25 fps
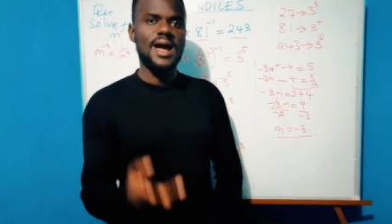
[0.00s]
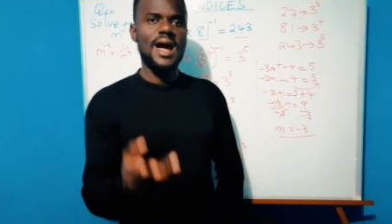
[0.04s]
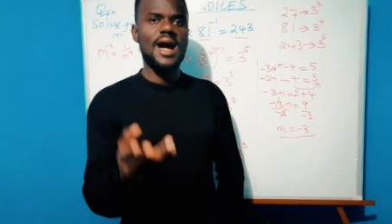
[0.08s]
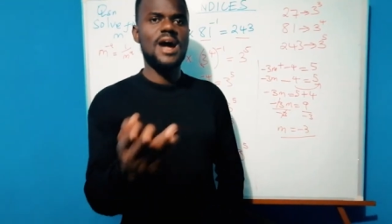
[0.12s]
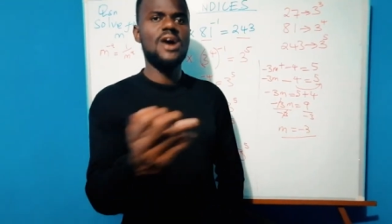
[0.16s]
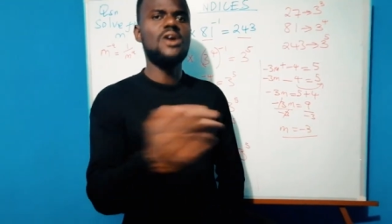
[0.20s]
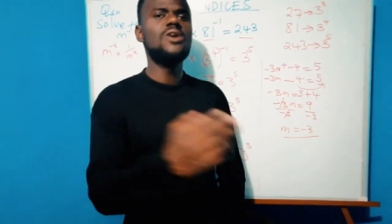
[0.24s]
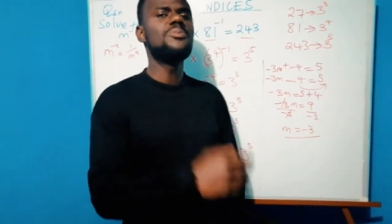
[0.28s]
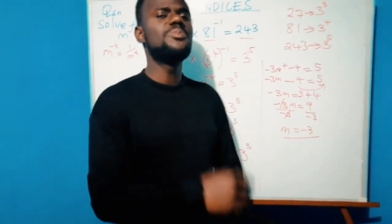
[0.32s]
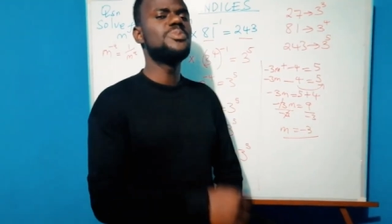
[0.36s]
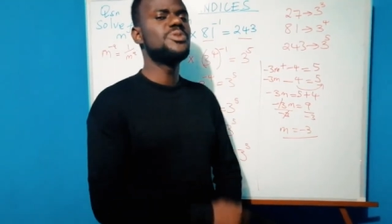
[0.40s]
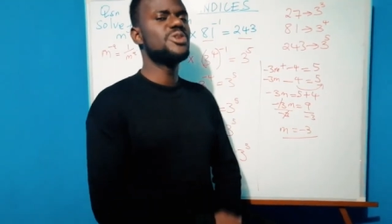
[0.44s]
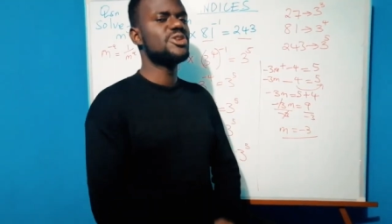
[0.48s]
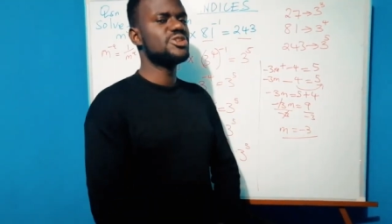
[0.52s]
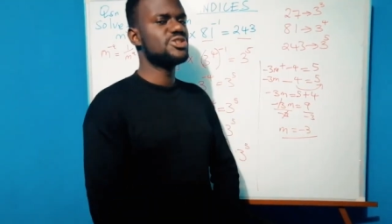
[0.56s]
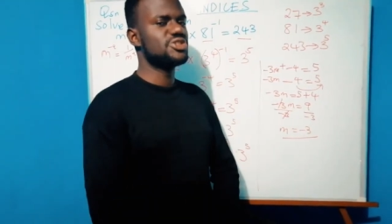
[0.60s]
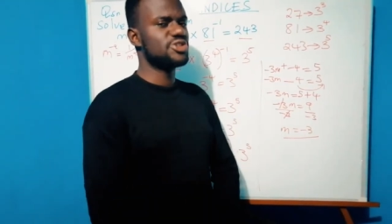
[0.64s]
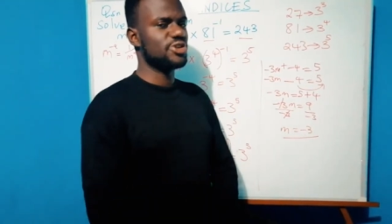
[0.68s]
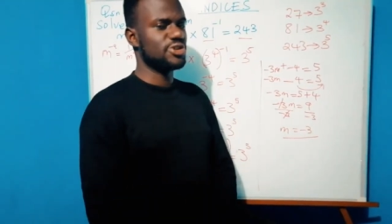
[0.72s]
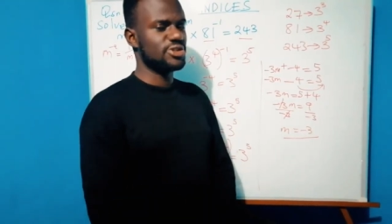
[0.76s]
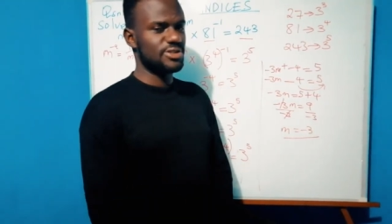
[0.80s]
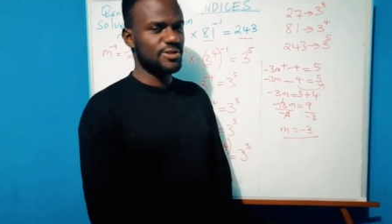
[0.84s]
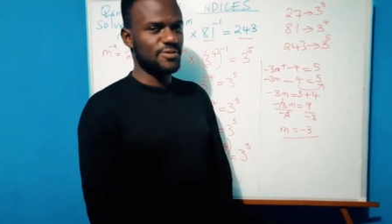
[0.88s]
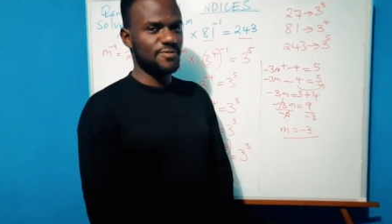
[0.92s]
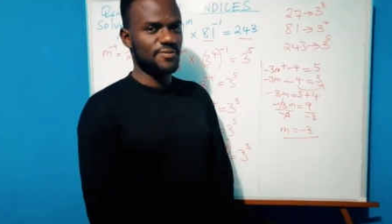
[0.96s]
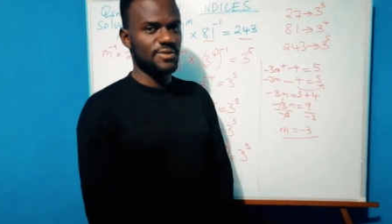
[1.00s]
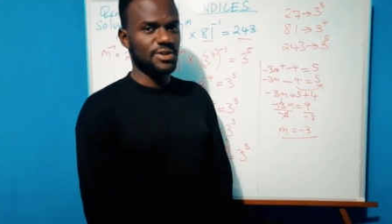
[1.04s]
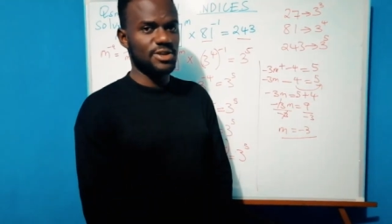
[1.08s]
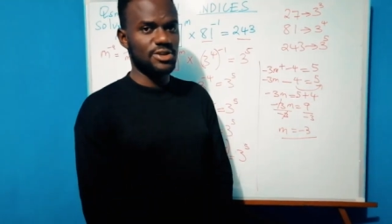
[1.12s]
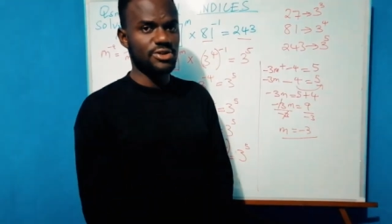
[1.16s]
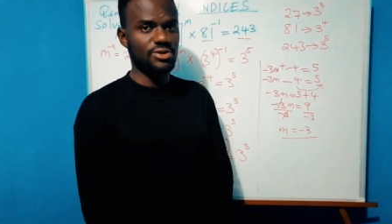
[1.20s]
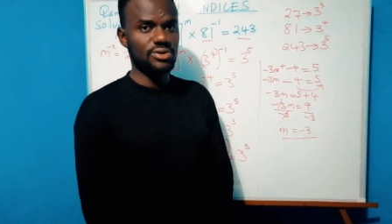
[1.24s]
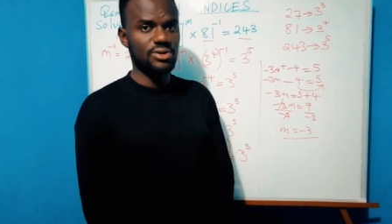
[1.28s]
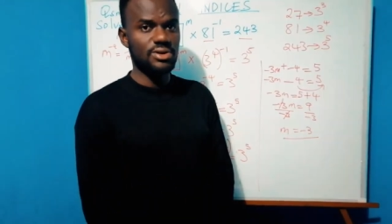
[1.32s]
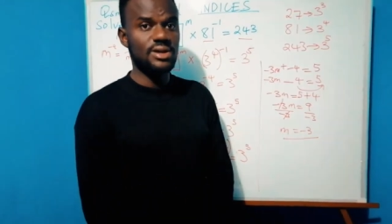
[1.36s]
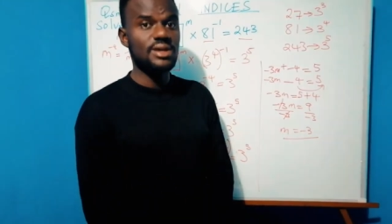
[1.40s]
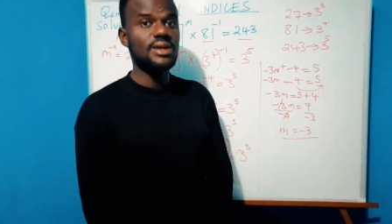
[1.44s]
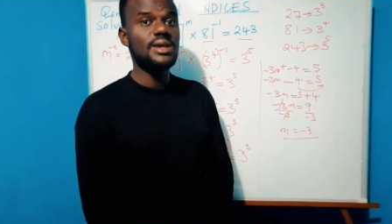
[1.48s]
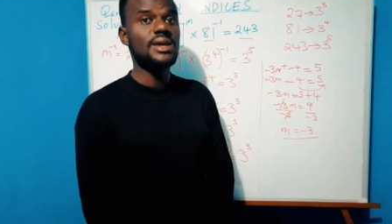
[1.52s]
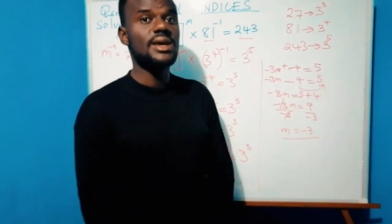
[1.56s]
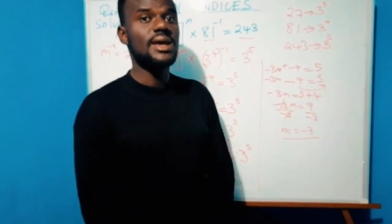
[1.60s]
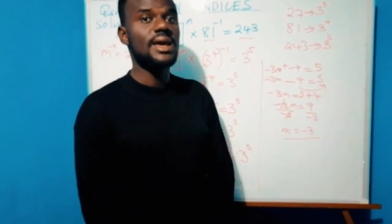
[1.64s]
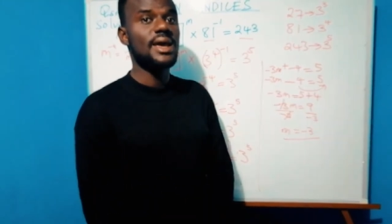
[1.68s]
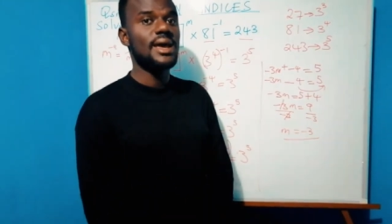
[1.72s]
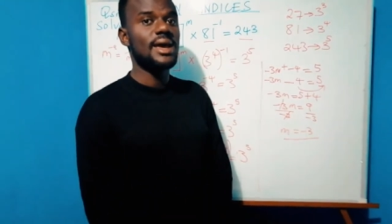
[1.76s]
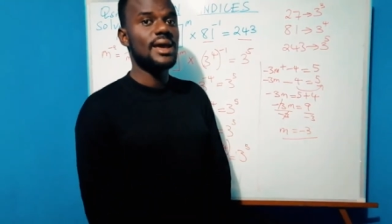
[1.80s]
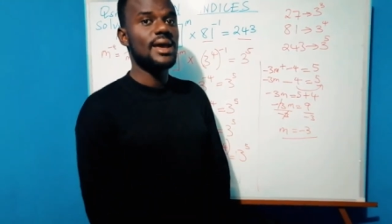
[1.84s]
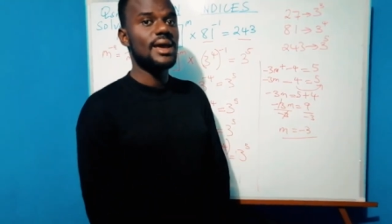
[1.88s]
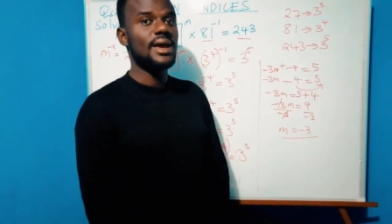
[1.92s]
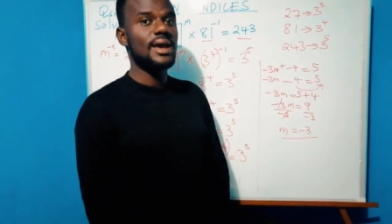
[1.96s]
I hope you enjoyed the video
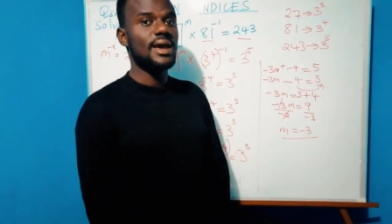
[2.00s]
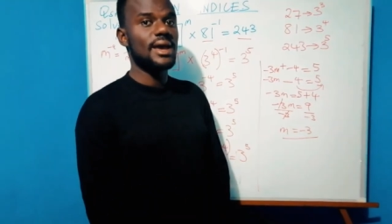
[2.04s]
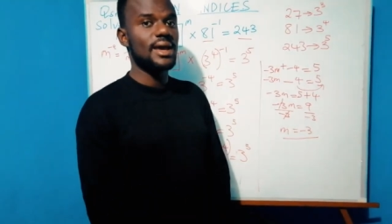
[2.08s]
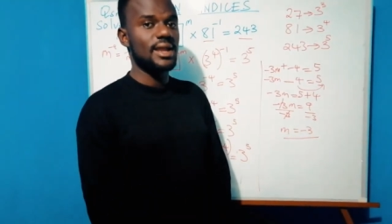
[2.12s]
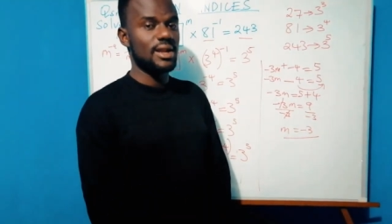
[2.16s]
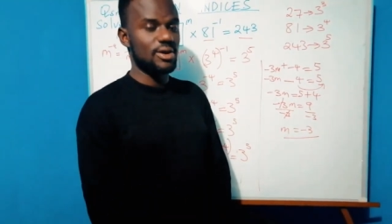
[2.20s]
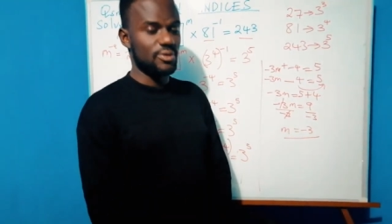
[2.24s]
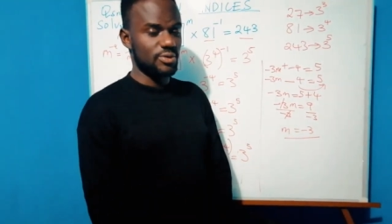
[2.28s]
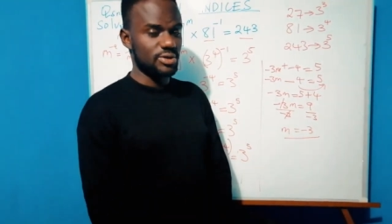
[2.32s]
and